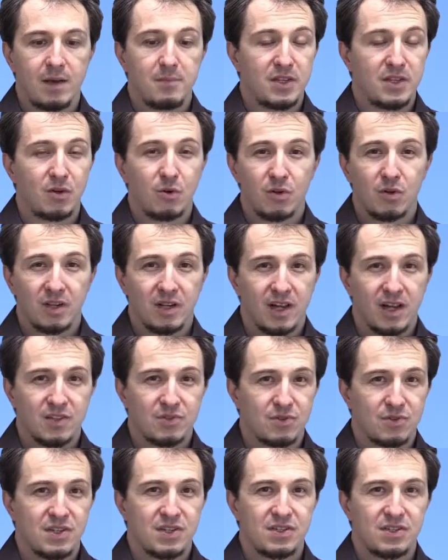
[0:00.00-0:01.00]
I mean, all the
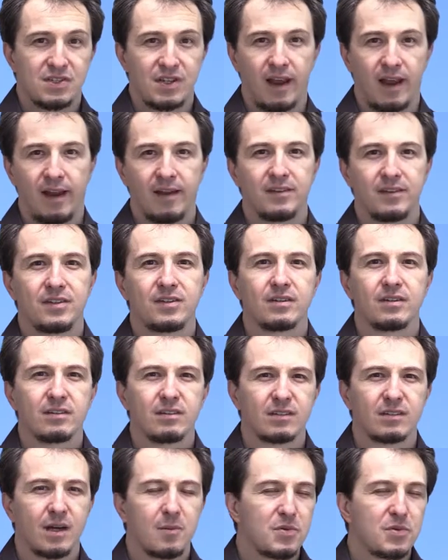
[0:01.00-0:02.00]
countries and
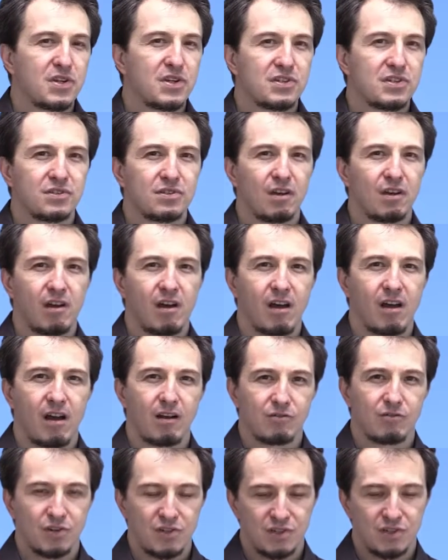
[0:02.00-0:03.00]
companies
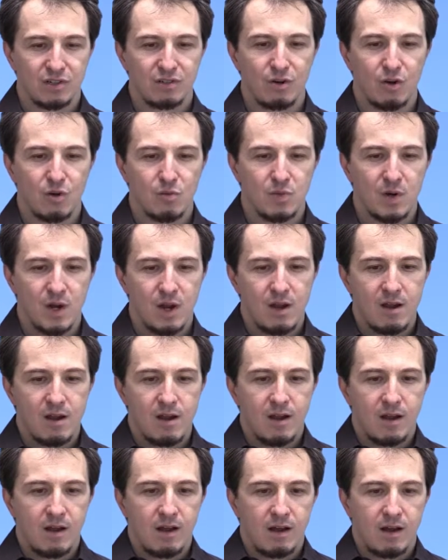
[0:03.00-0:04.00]
across the globe
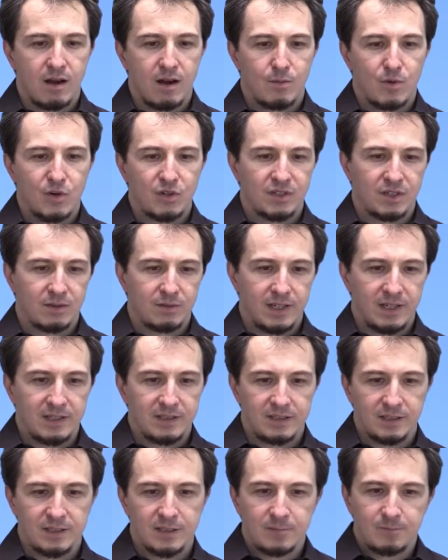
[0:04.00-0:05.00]
are more
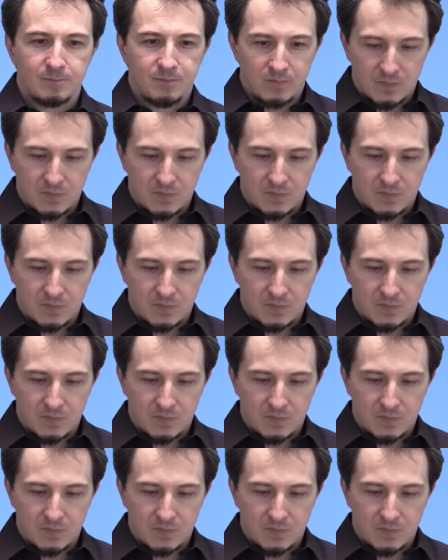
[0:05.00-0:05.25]
interrelated.